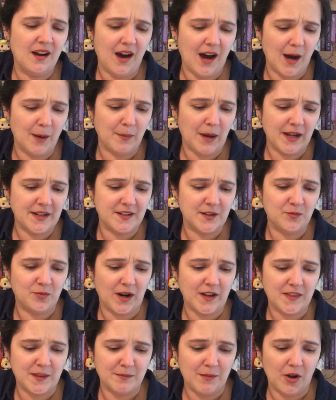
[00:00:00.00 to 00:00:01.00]
I did
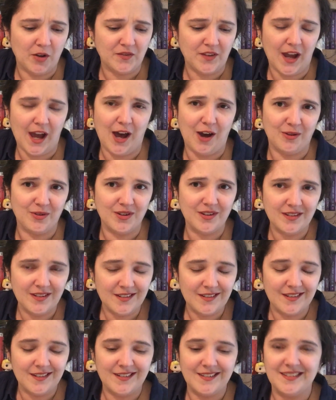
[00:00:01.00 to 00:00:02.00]
write them all down
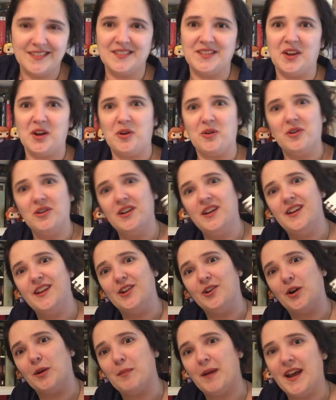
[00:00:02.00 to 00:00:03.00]
So
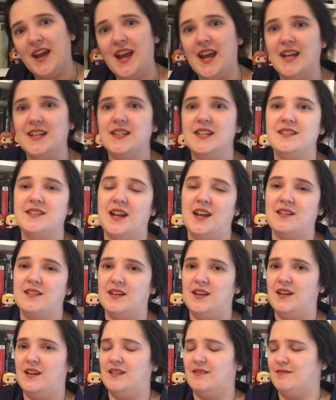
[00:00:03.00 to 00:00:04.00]
here in my handy
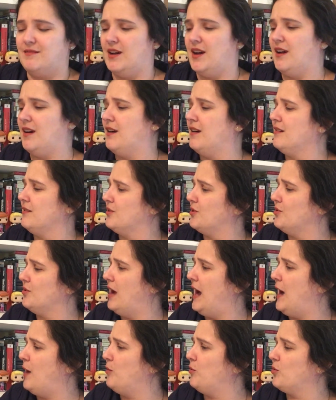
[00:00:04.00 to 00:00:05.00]
dandy little
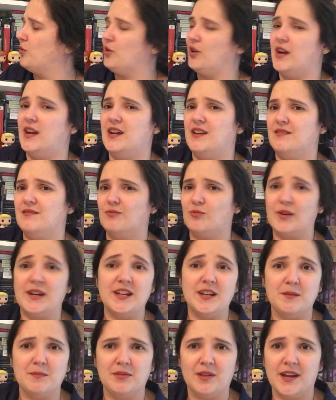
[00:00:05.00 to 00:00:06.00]
owl crate
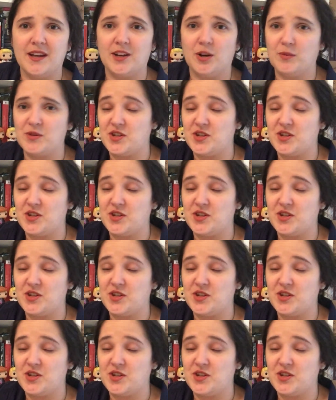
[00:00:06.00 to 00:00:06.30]
reading planner,